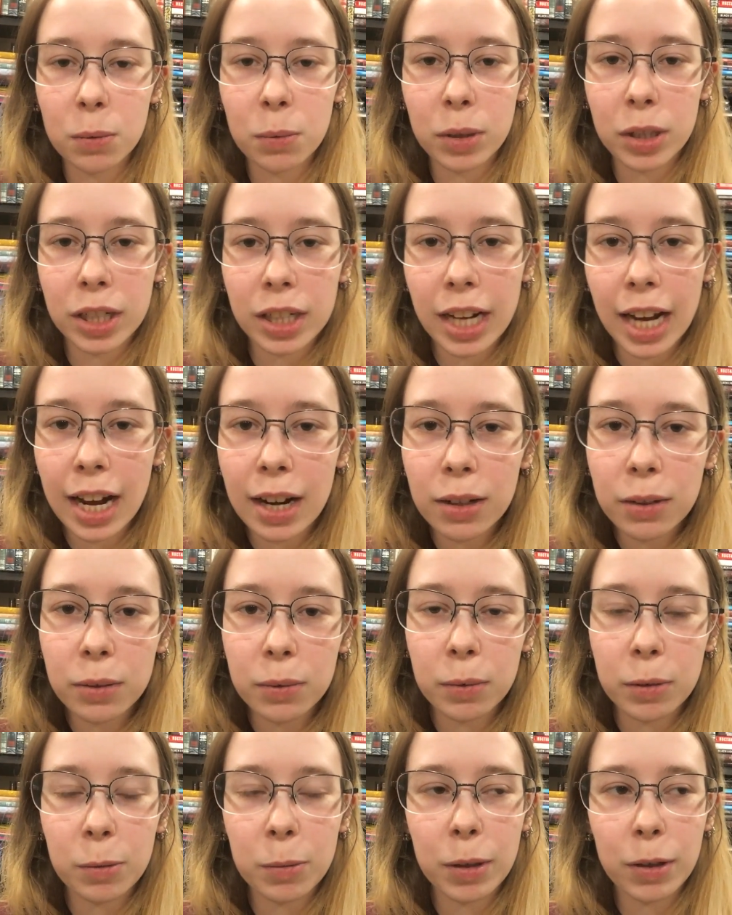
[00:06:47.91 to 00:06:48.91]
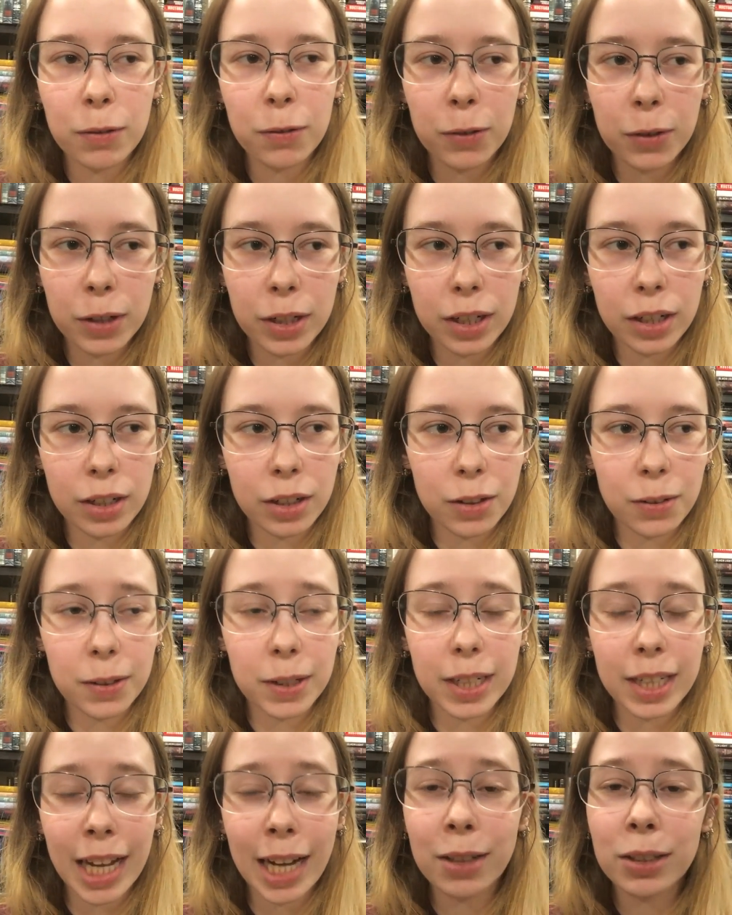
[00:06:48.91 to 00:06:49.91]
word count will be
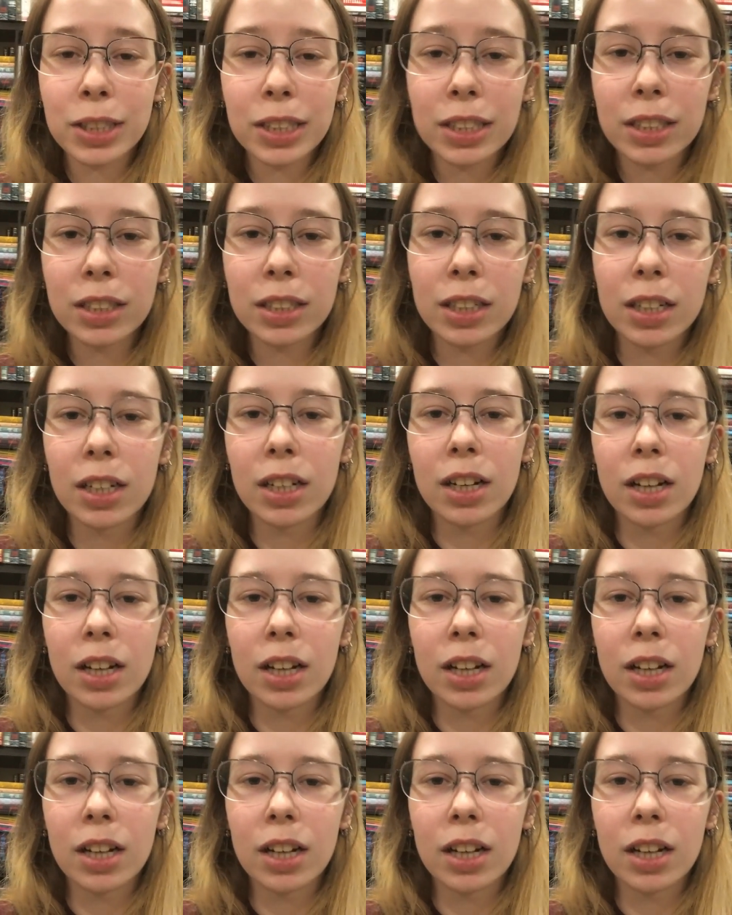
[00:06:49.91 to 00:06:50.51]
43,000.